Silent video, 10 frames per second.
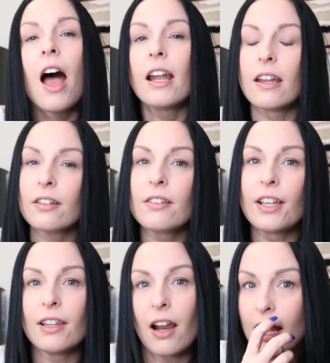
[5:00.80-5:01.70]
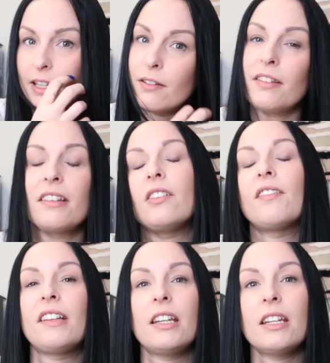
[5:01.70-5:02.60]
Another thing that I use, and you've
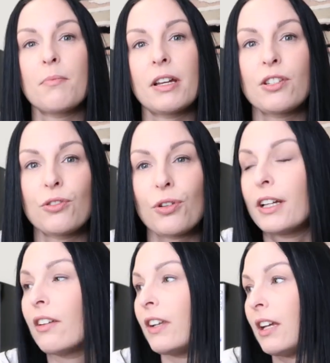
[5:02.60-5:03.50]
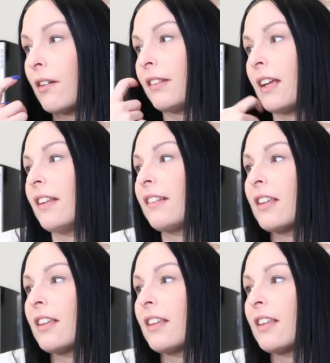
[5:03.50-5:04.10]
seen it in my tutorial videos, is